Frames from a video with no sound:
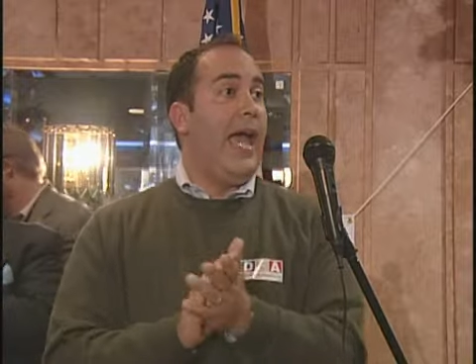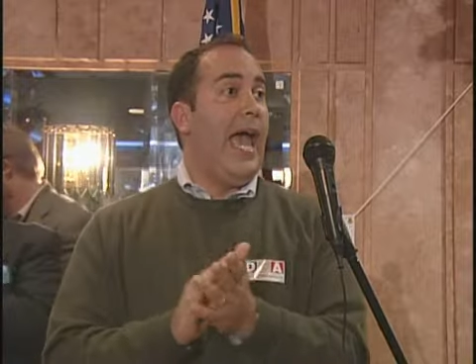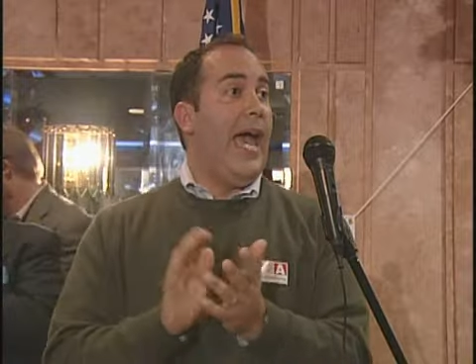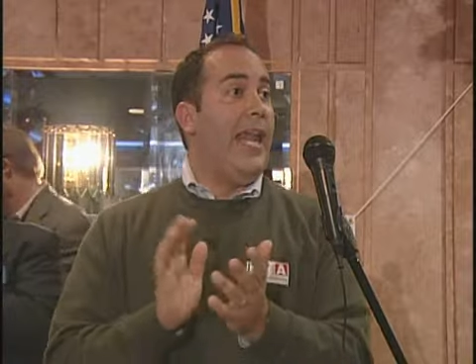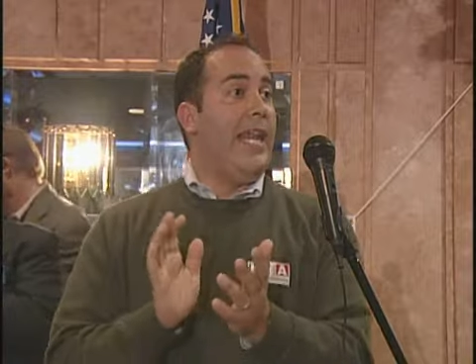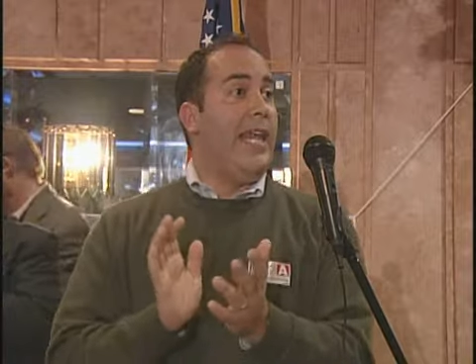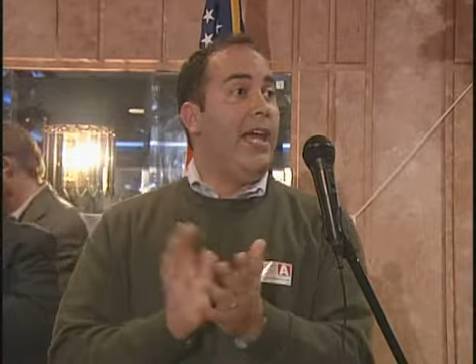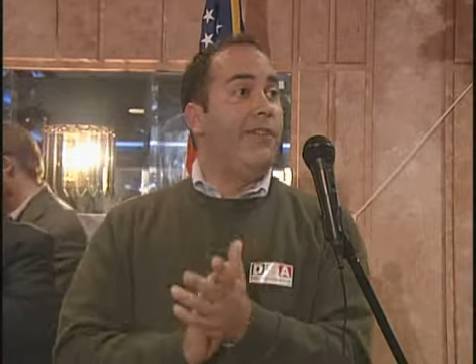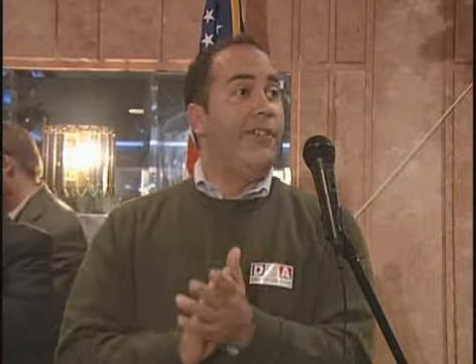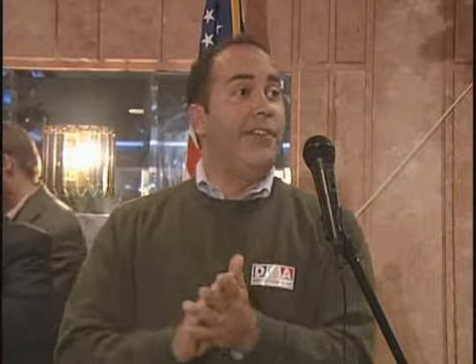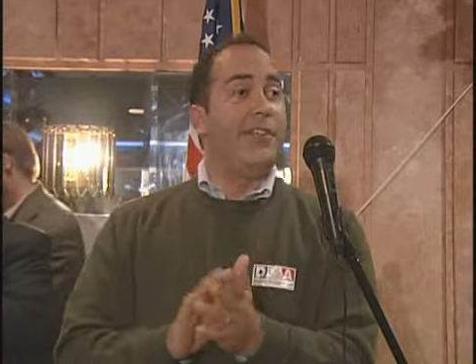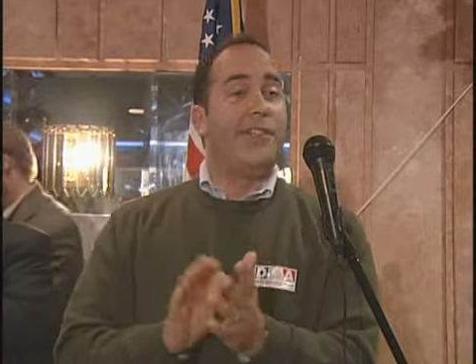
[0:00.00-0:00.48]

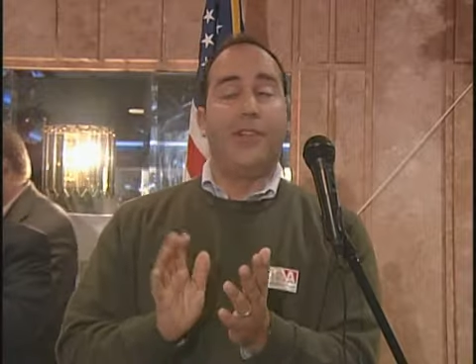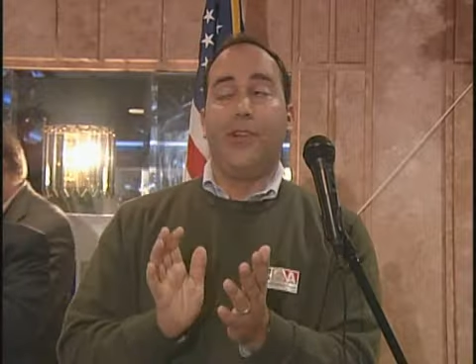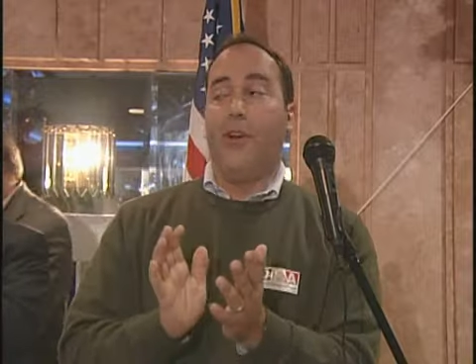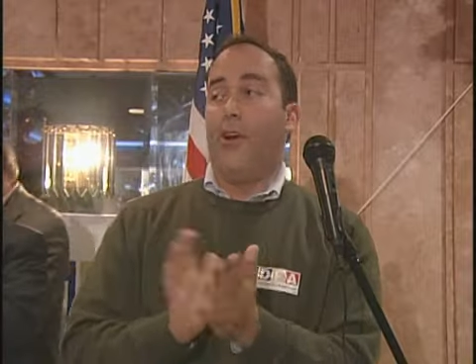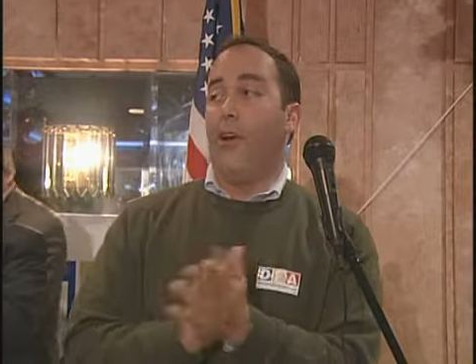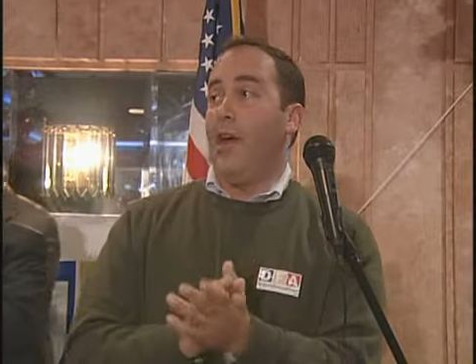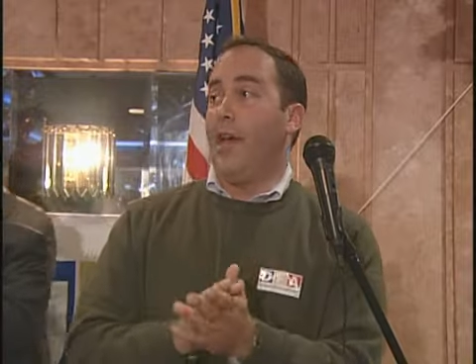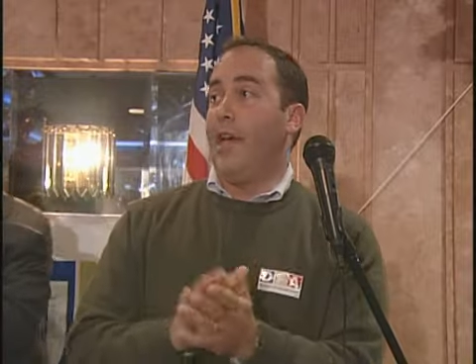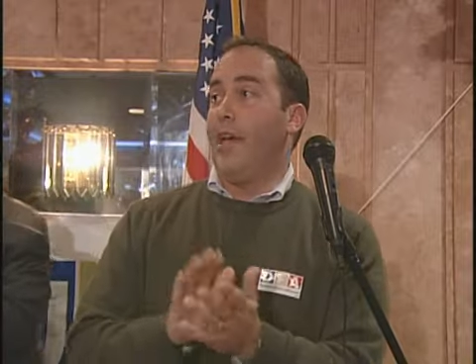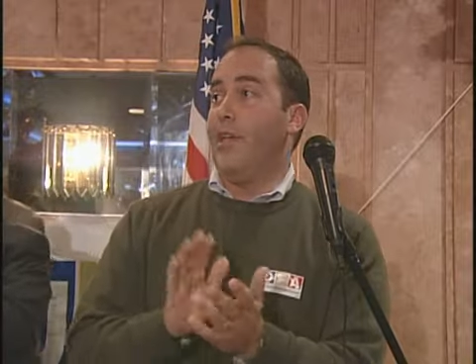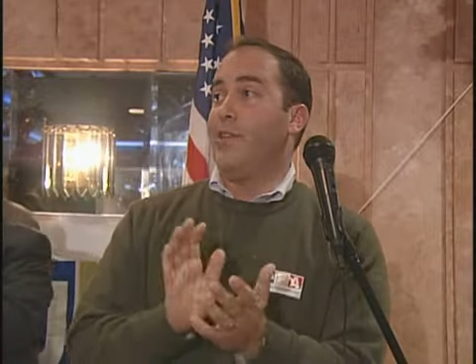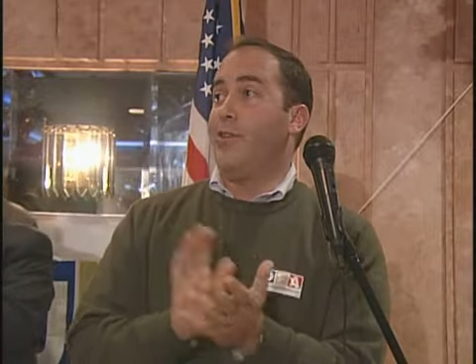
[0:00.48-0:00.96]
any of the
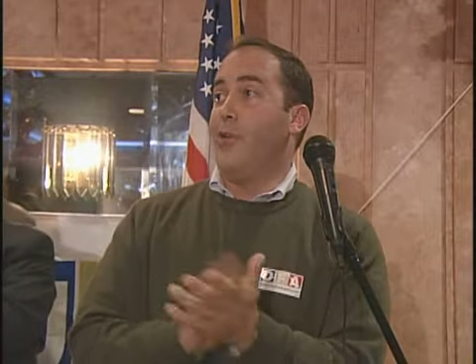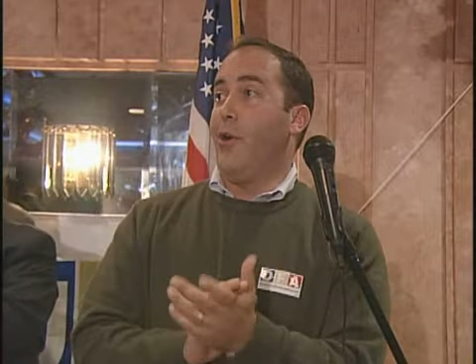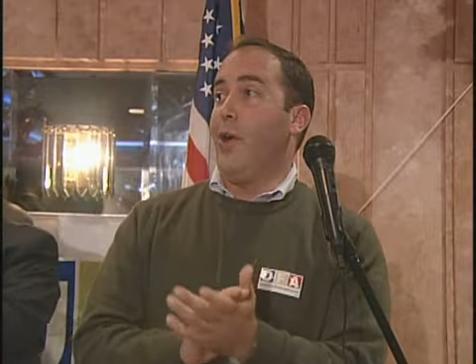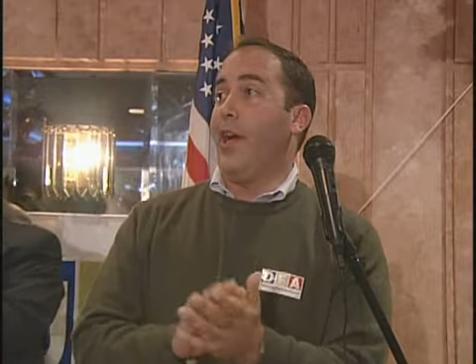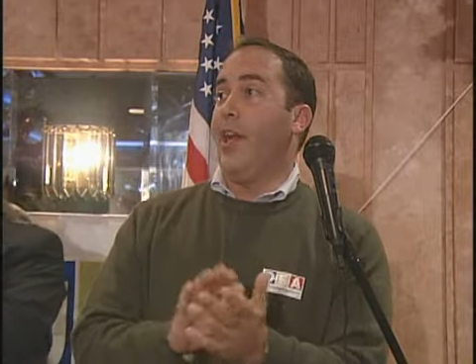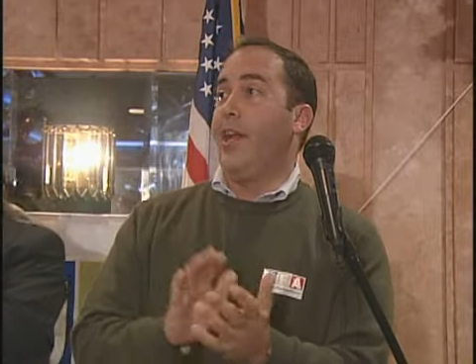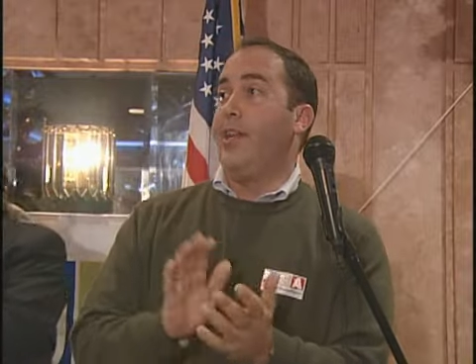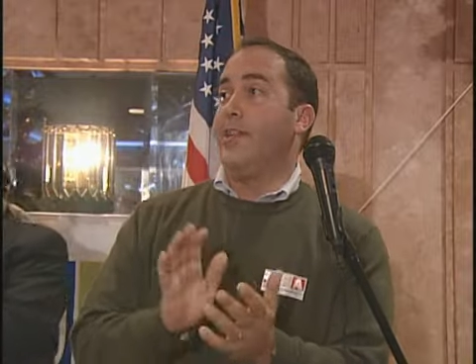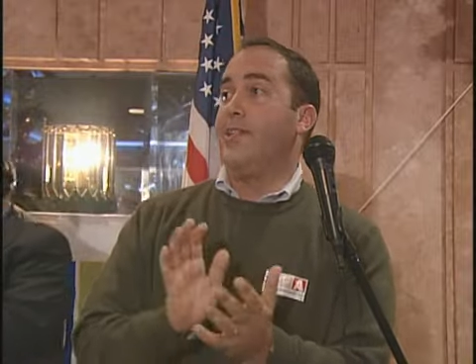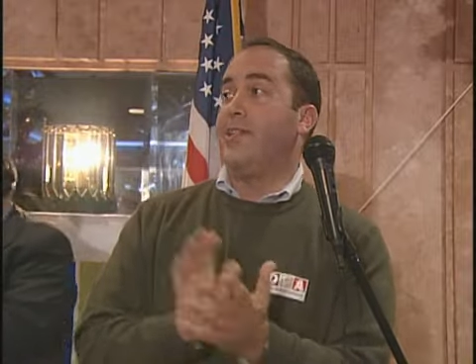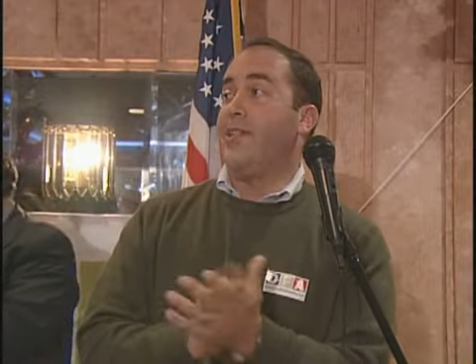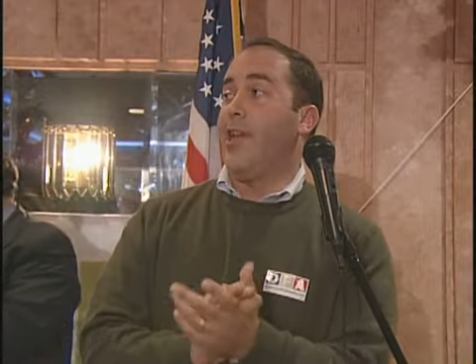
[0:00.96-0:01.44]
surrogates who are
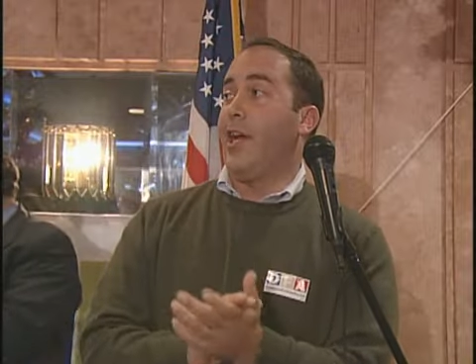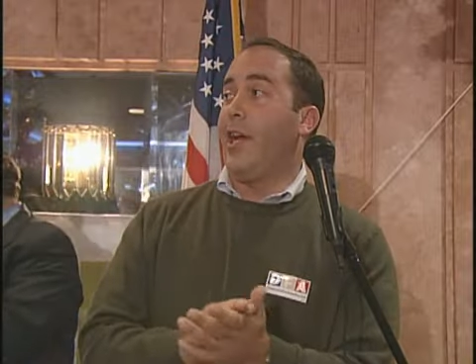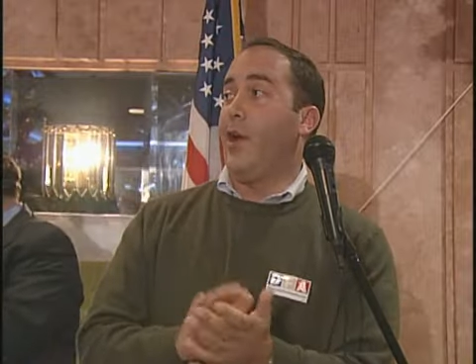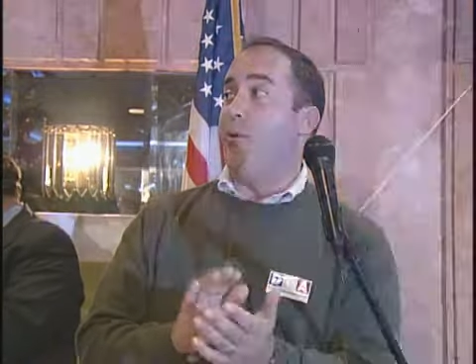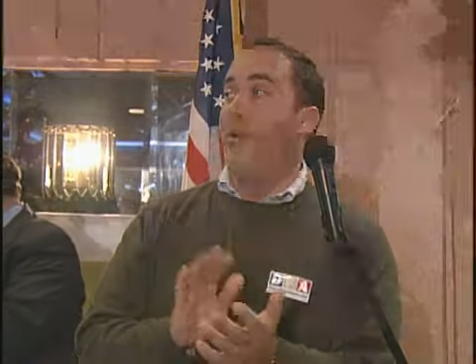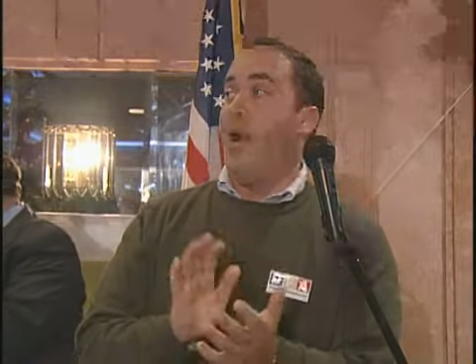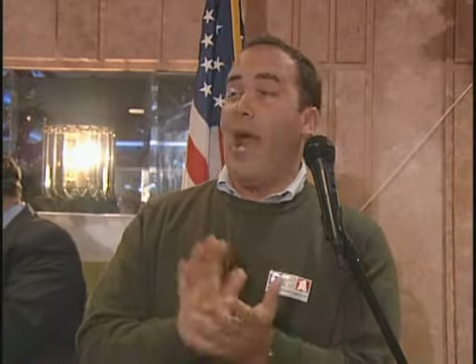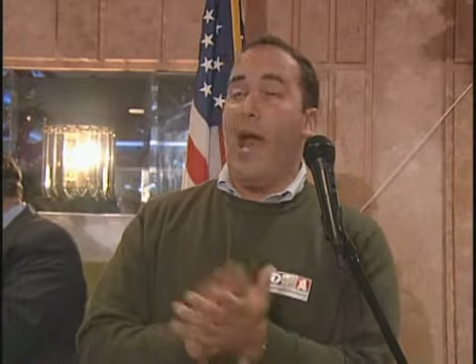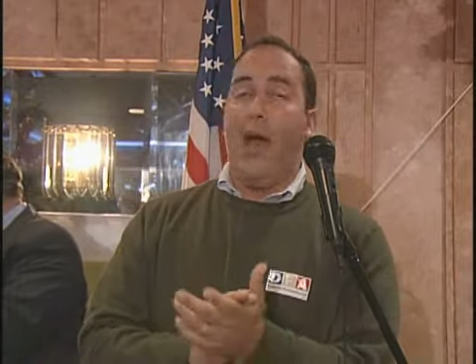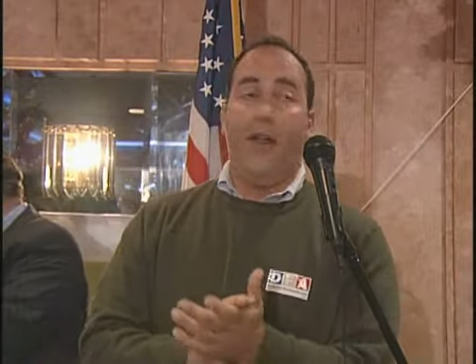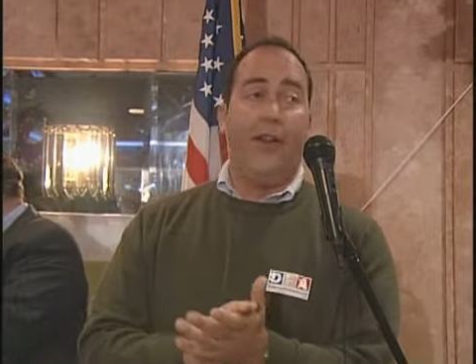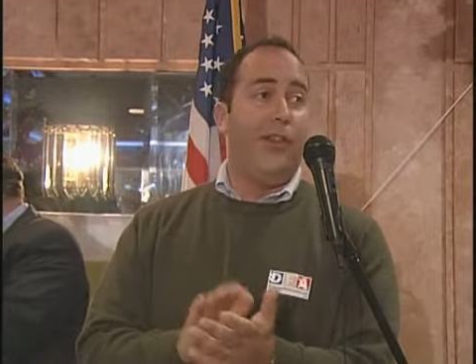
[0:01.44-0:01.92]
going to stick
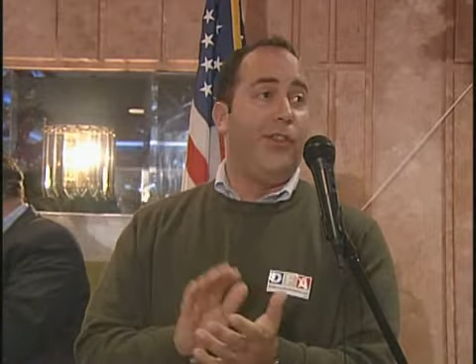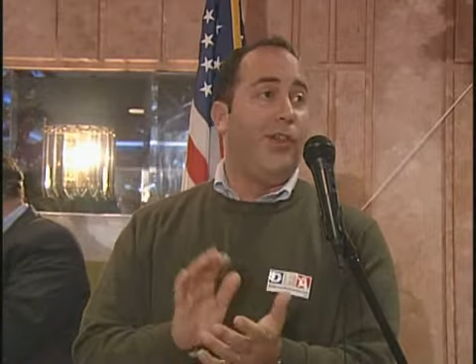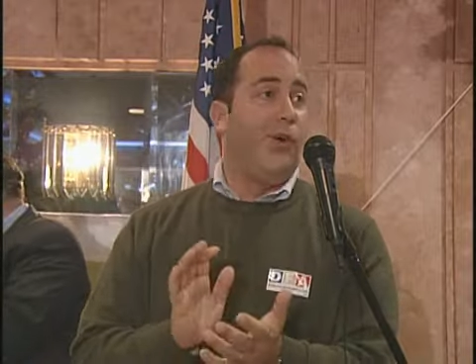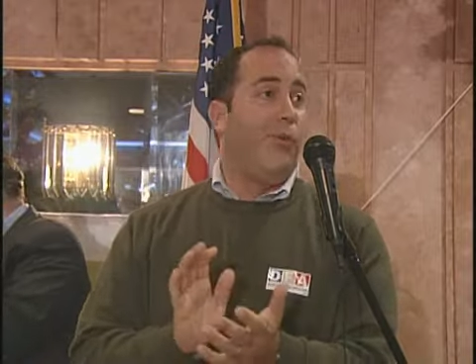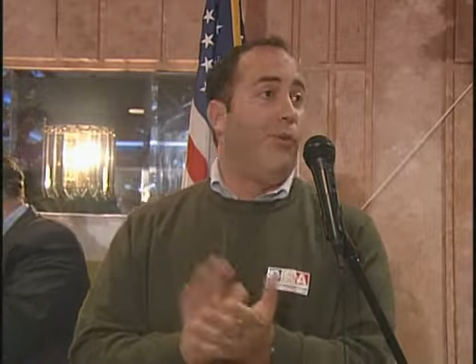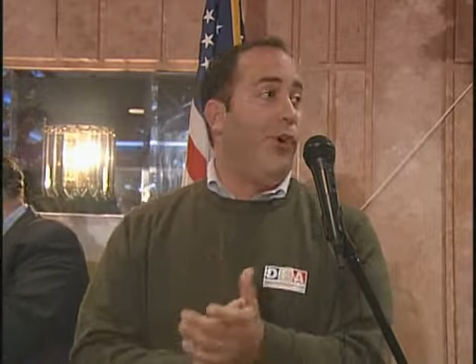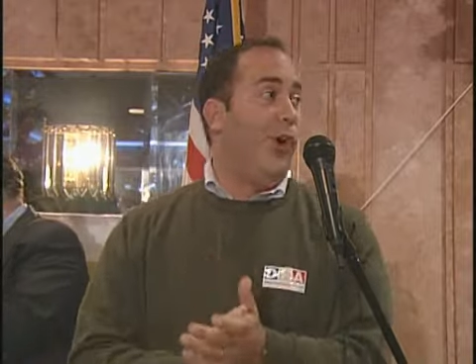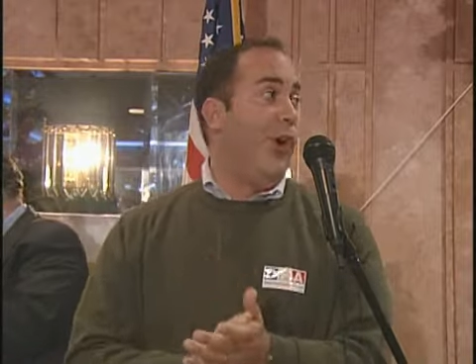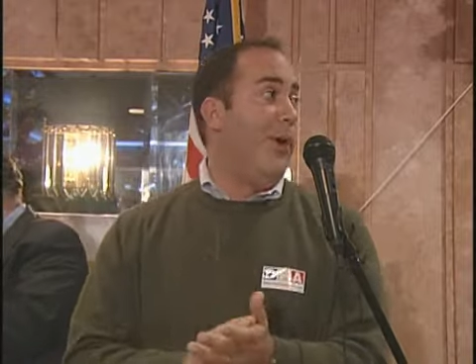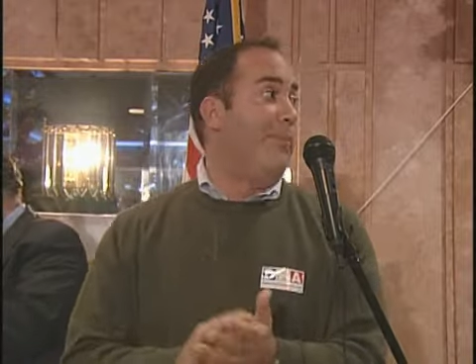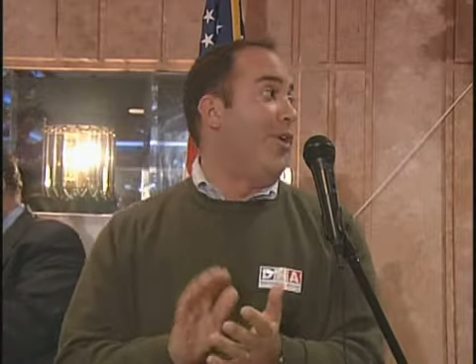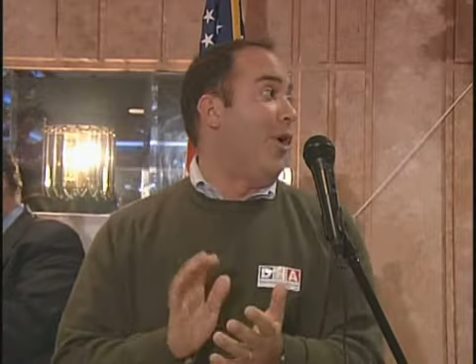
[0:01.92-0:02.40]
around in the
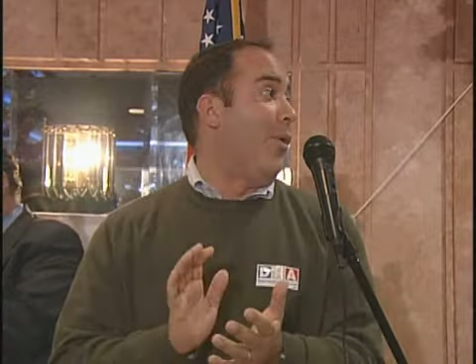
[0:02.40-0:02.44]
room,